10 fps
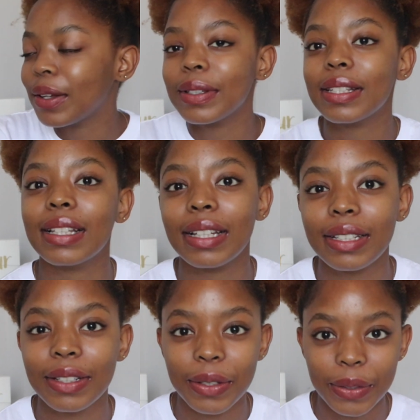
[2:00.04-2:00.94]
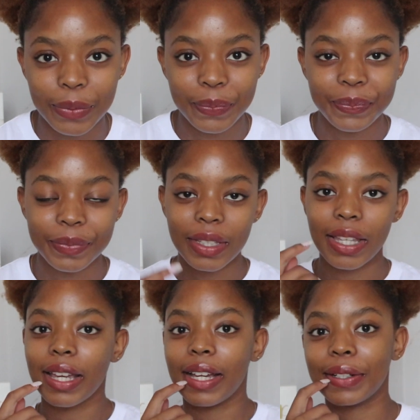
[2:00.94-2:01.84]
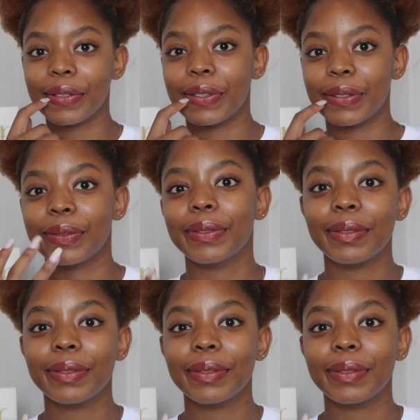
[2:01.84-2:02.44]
I was like, no, I don't know.